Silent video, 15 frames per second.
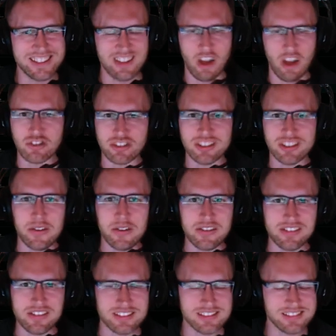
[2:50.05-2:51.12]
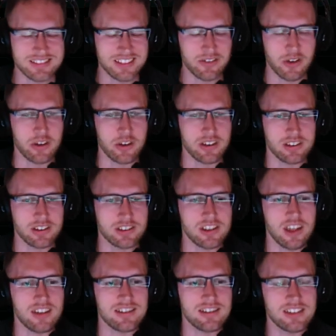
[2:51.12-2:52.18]
100 hours. I'm going into
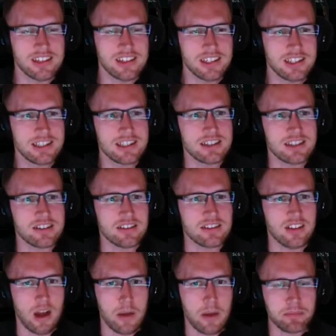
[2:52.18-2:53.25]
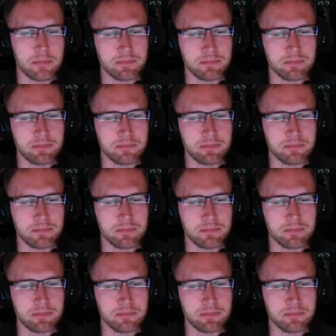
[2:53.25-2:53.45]
this app.